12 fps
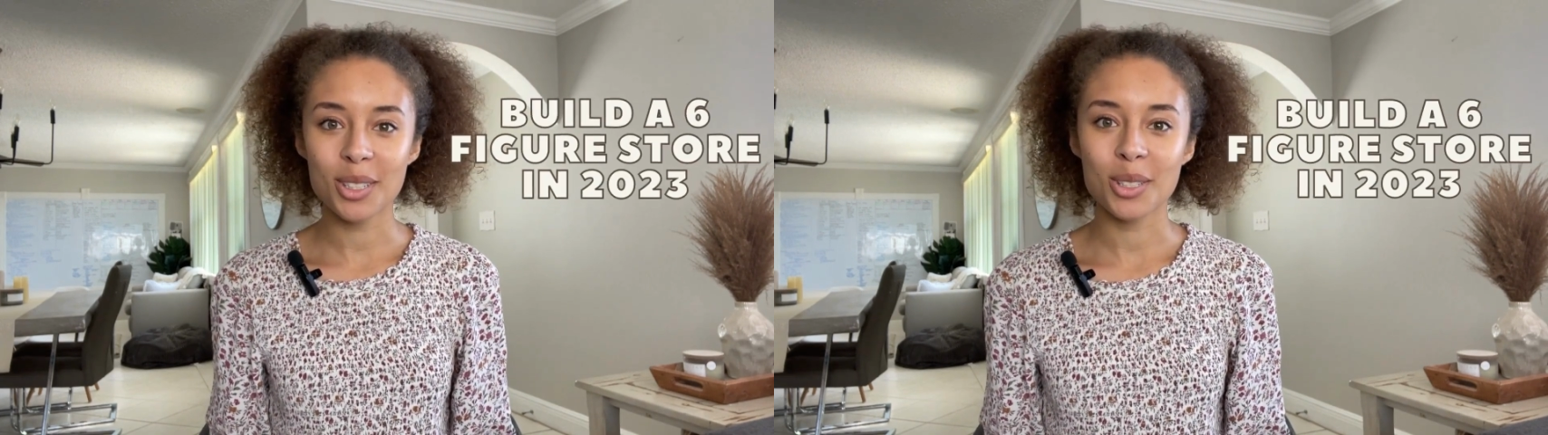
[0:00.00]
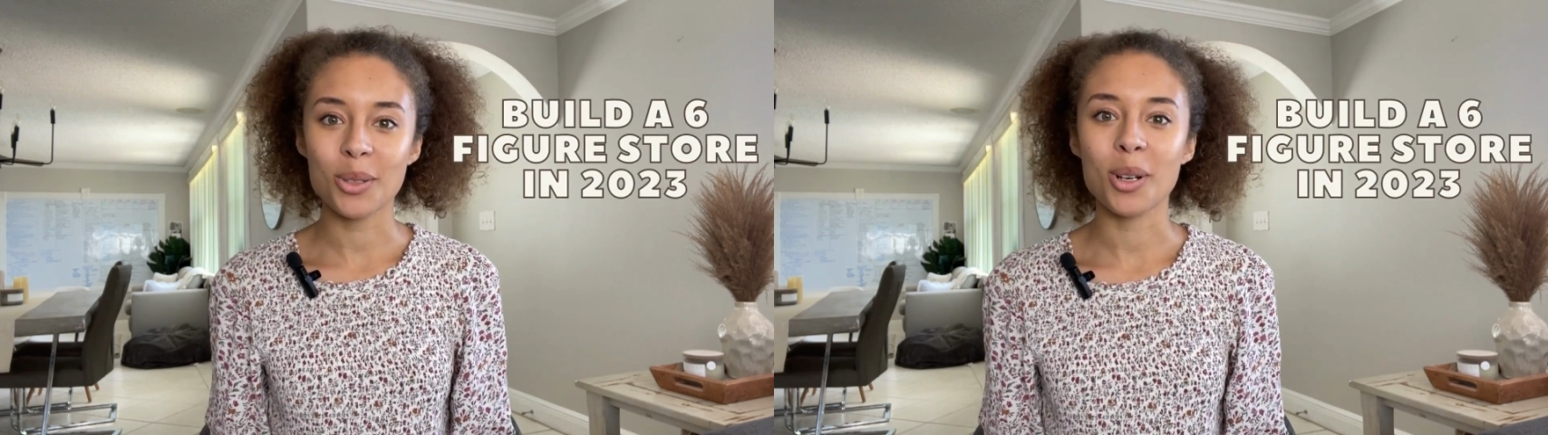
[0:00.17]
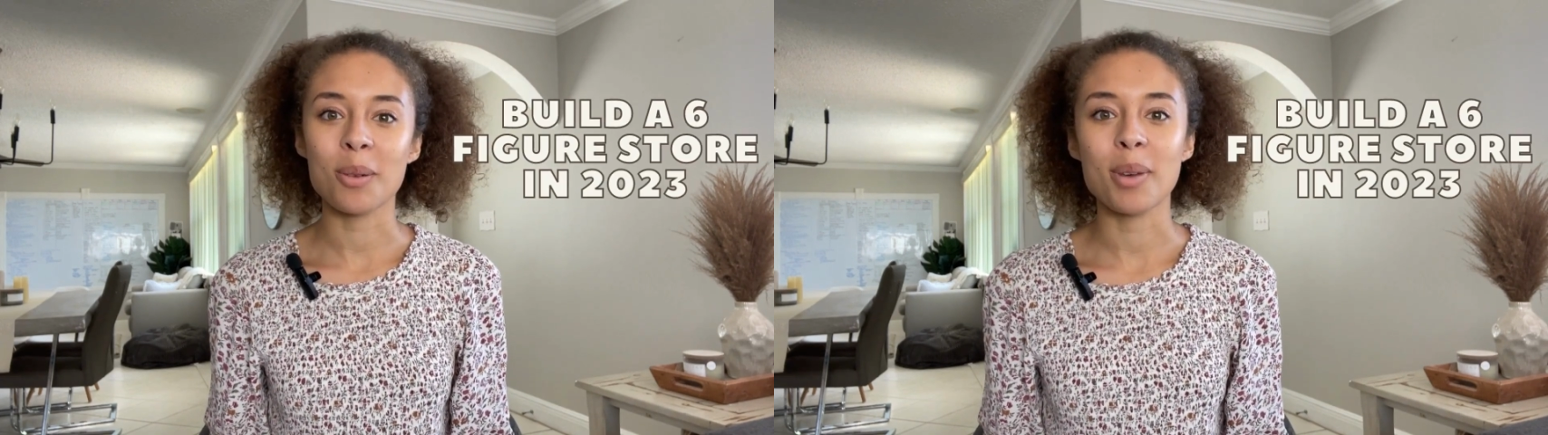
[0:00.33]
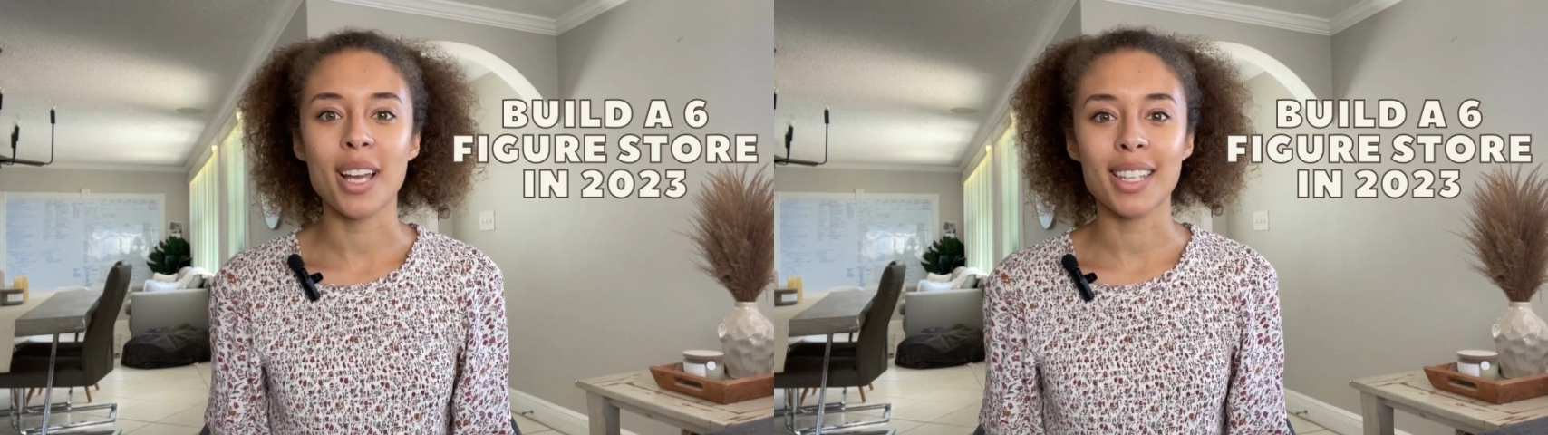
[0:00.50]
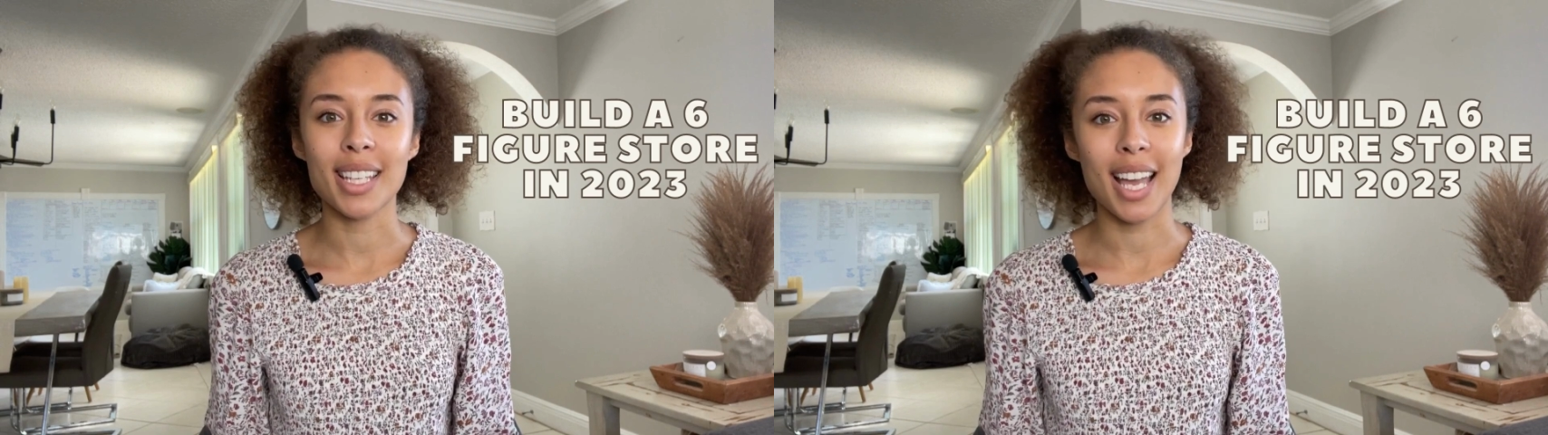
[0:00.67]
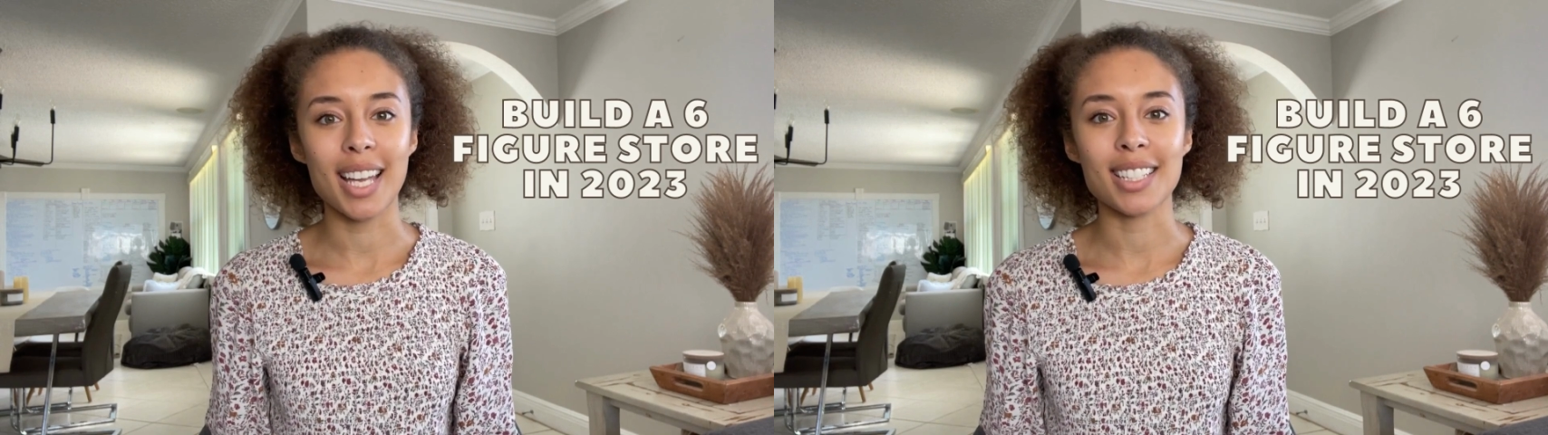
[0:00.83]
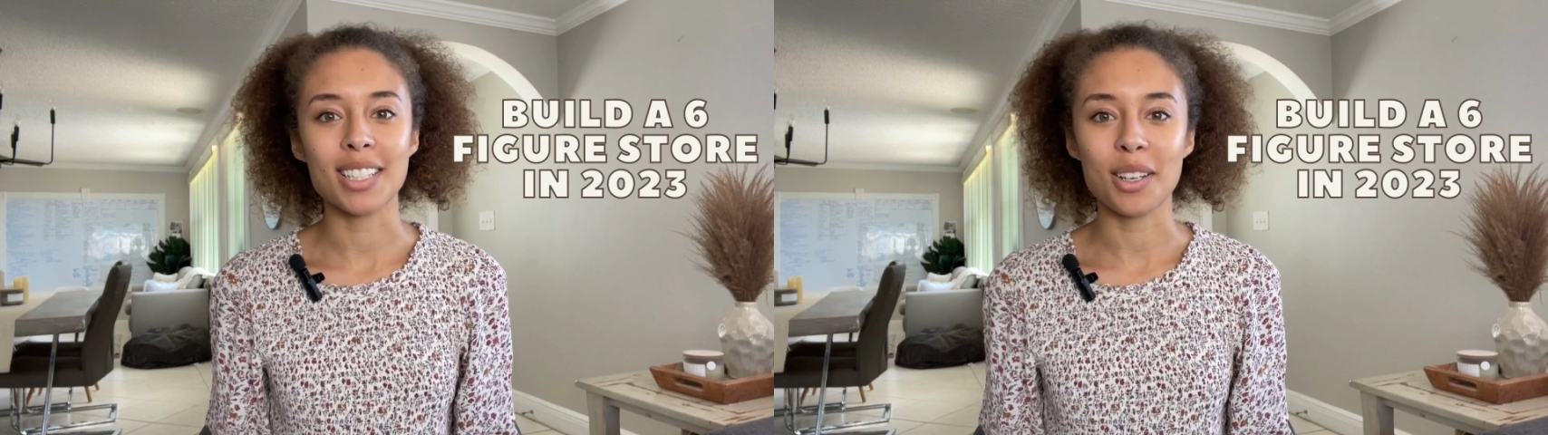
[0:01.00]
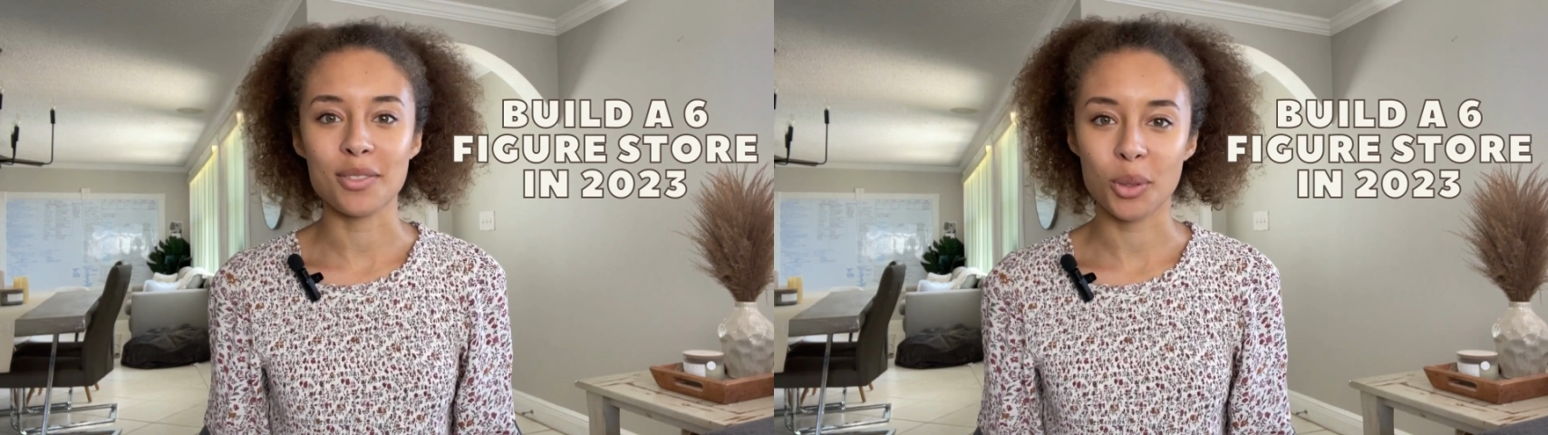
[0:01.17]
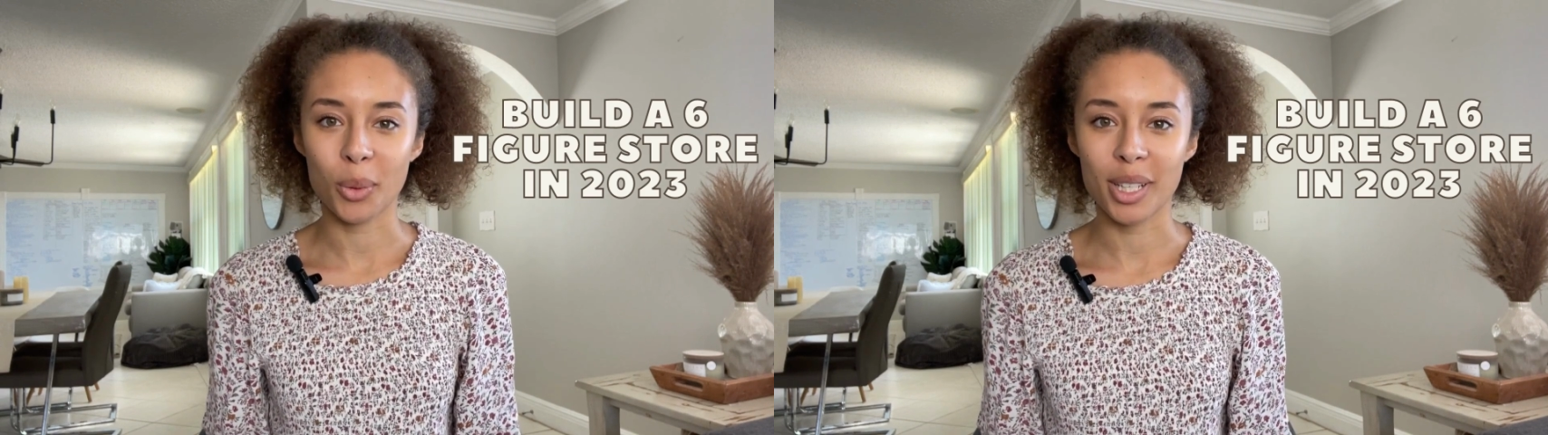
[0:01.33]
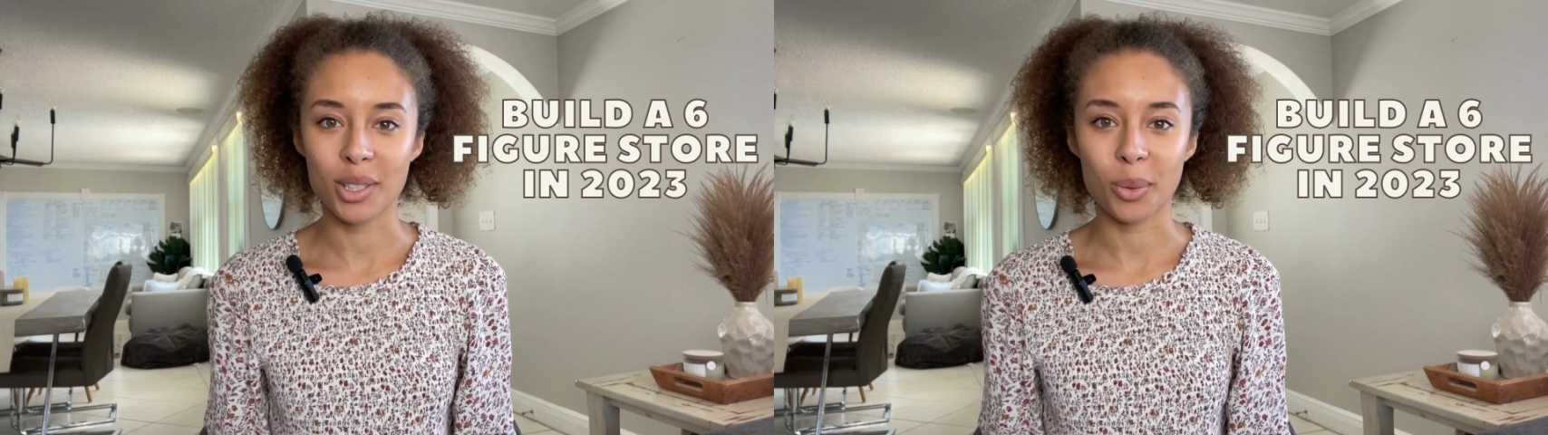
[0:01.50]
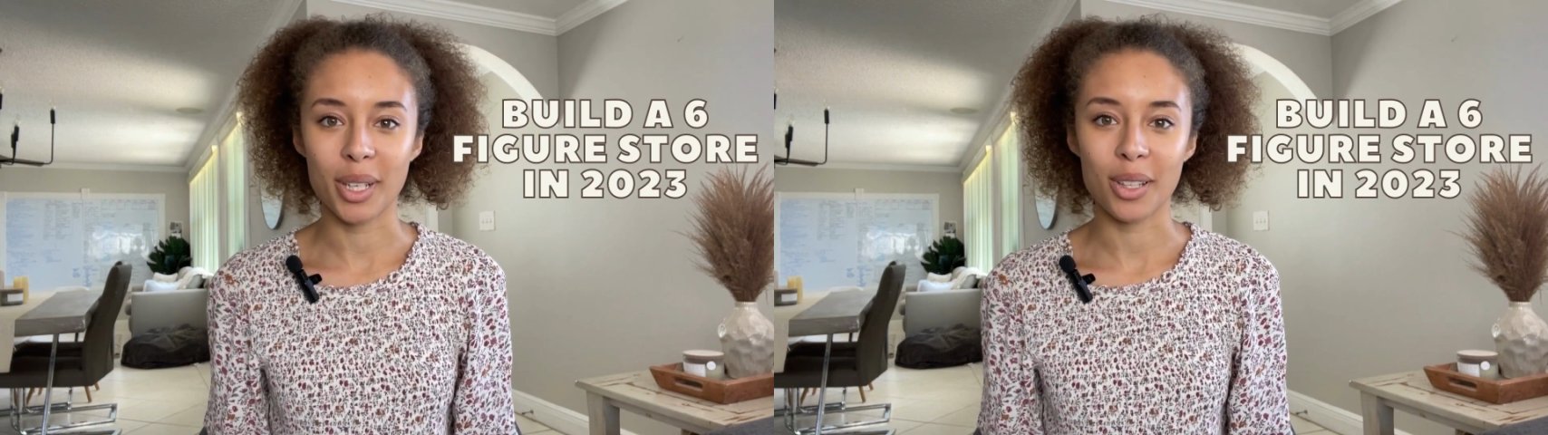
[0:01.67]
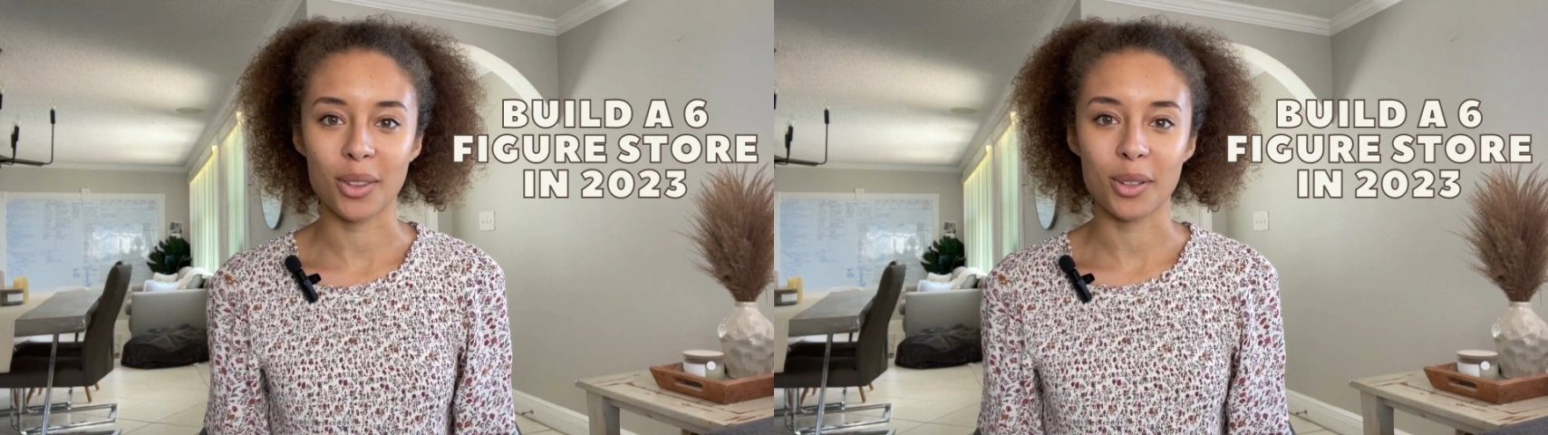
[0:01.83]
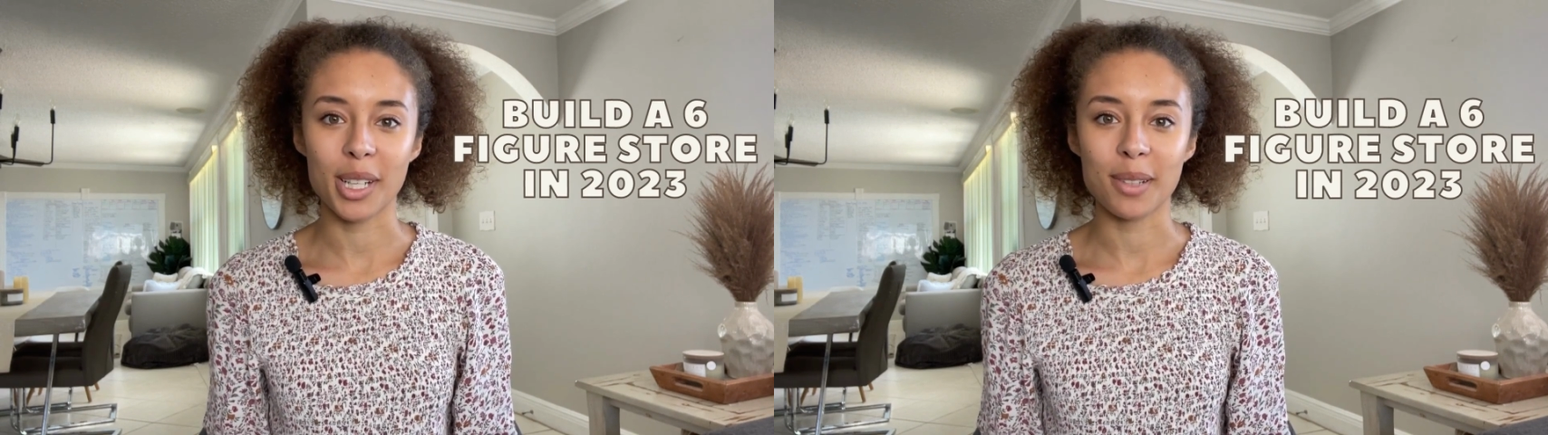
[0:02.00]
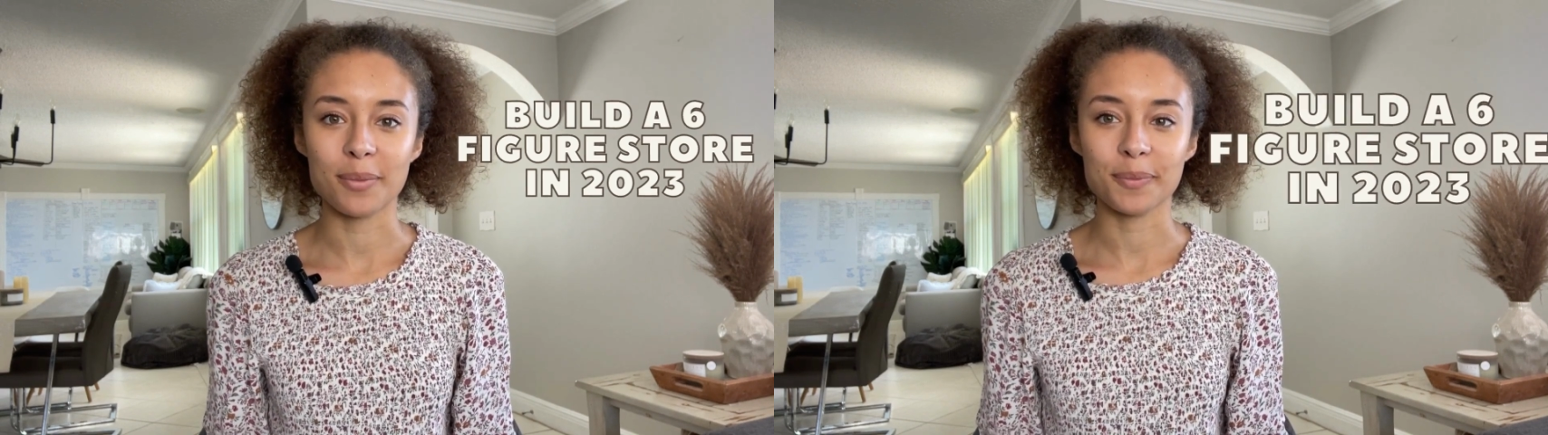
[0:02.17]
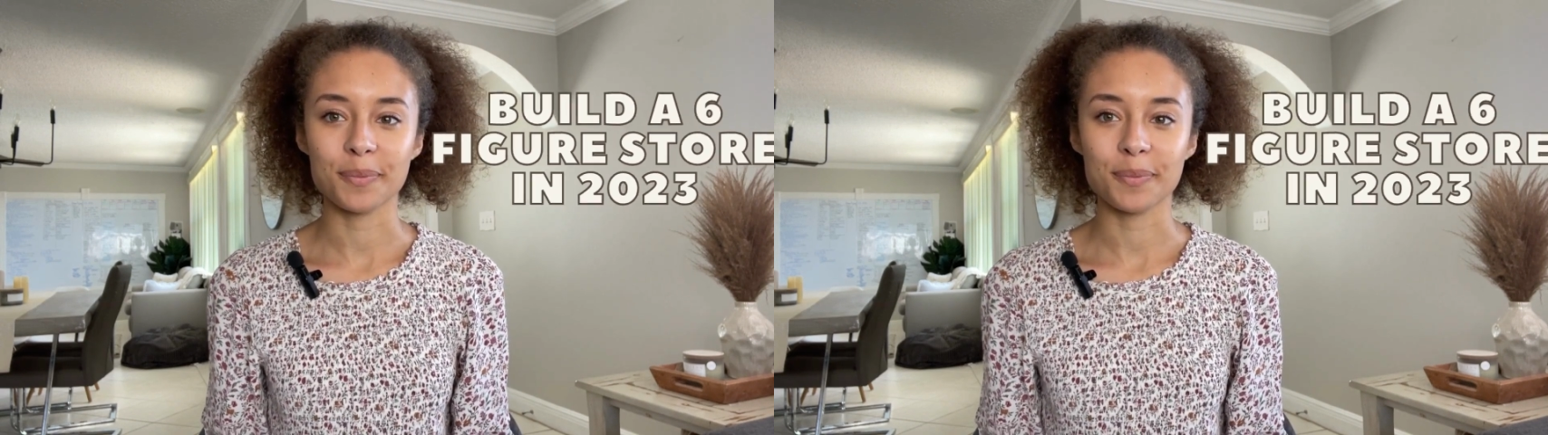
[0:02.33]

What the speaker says: store by the end of 2023.